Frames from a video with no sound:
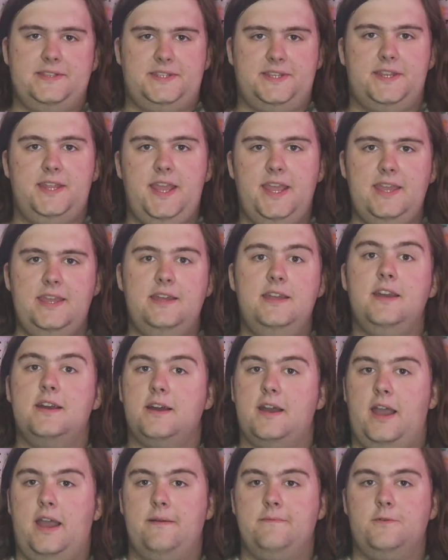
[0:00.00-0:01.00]
today
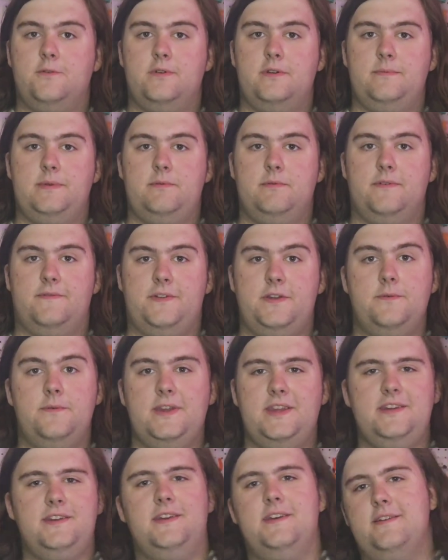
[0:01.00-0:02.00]
I'm going to be
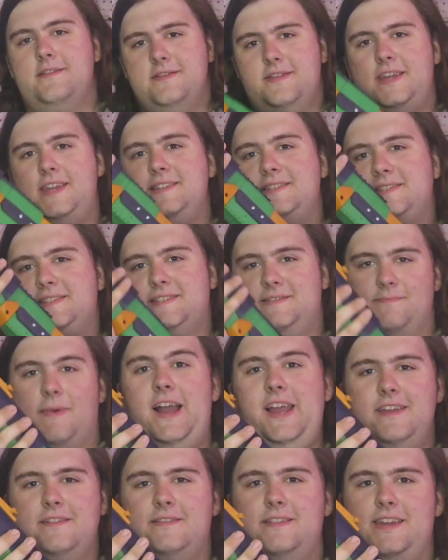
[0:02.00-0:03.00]
reviewing the
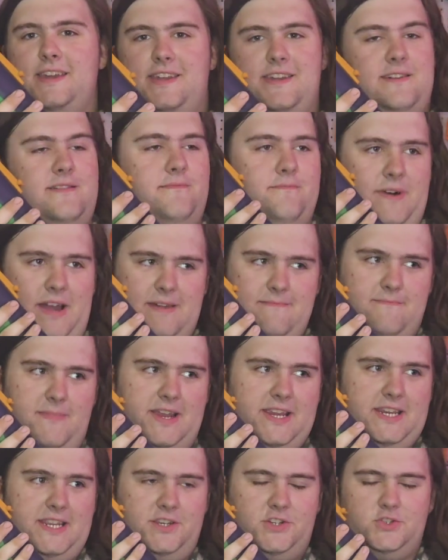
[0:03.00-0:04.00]
SMILEY by
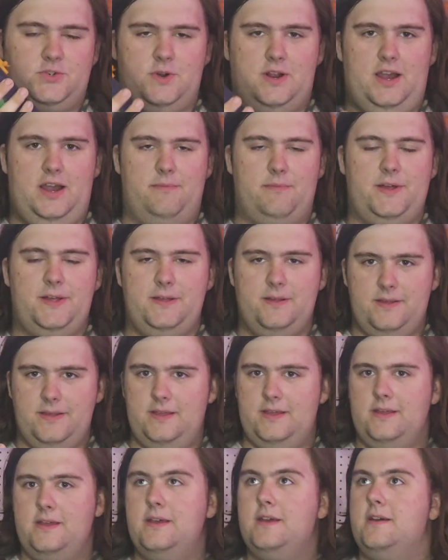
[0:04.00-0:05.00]
Mighty Shrub.
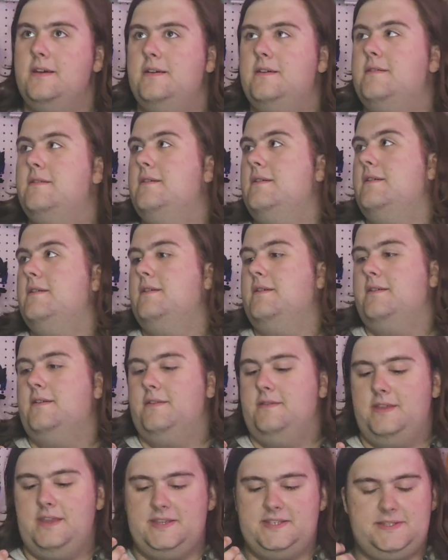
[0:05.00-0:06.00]

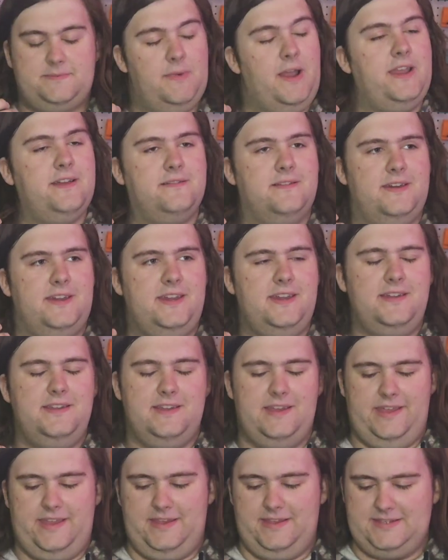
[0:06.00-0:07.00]
The SMILEY
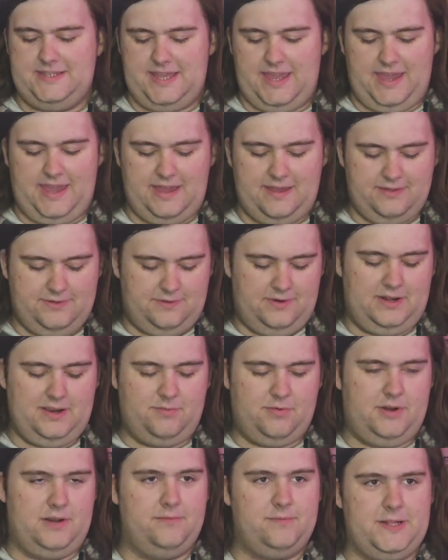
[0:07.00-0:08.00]
is a 3D
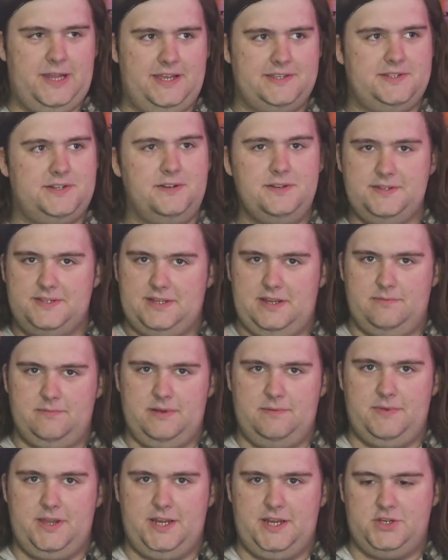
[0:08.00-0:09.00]
printed blaster designed by
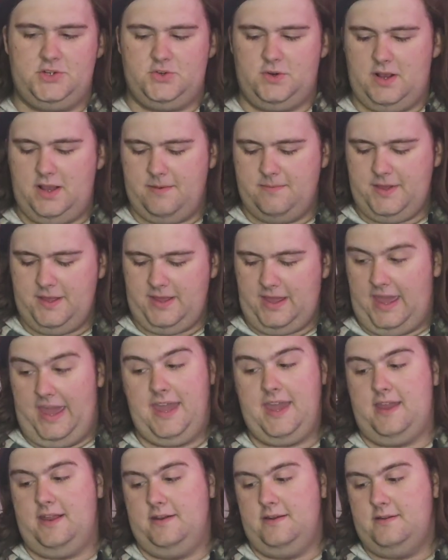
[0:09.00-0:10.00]
Mighty Shrub
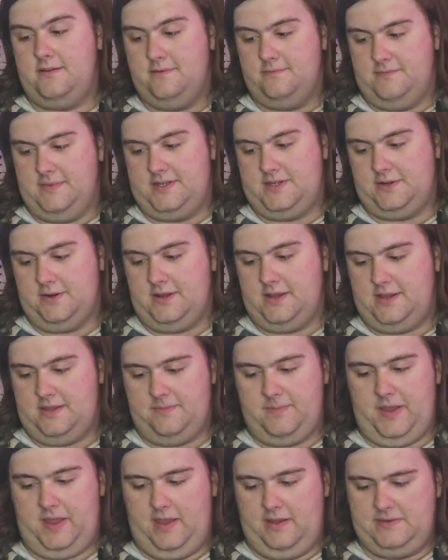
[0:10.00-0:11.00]
and Mr. Heath
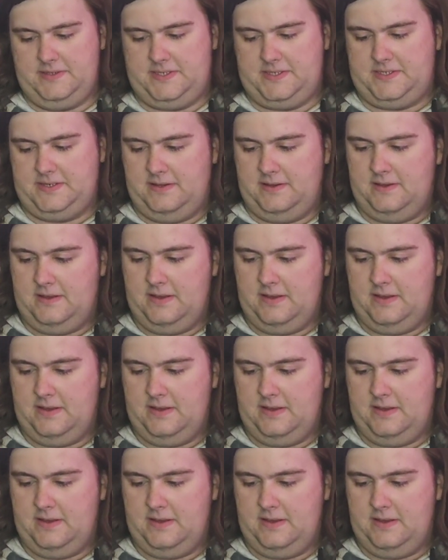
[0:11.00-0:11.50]
Pants,